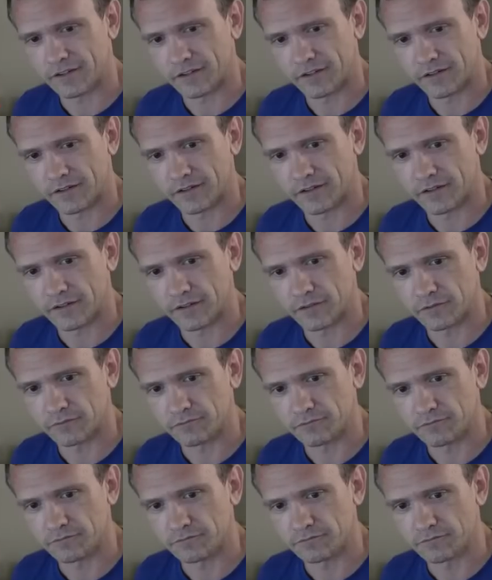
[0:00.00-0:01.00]
are you out of
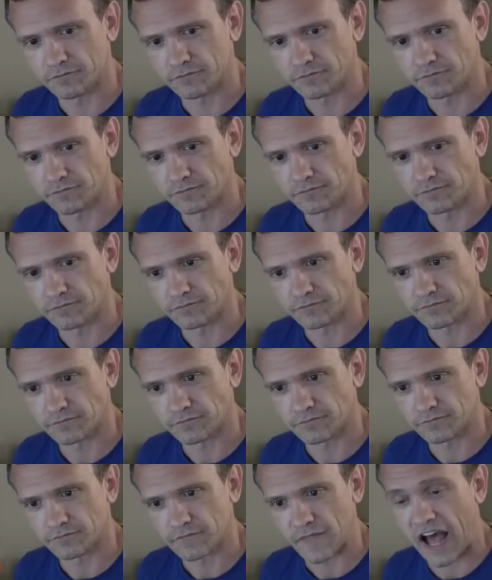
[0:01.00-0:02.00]
school then? Are you done?
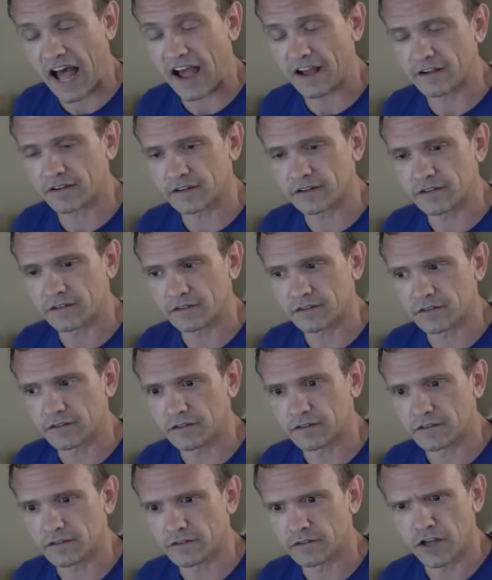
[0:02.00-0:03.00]

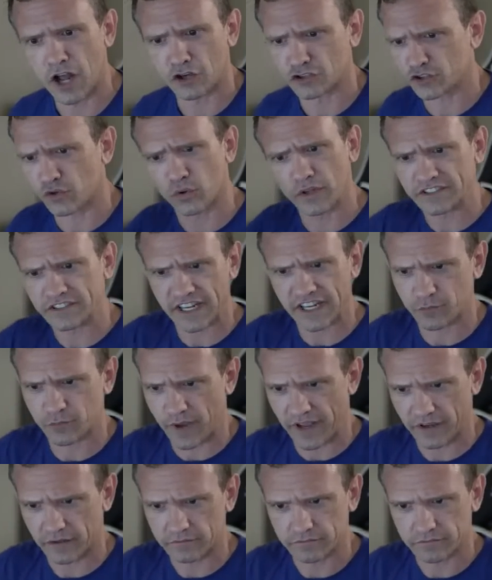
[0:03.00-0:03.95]
No, school ends next week.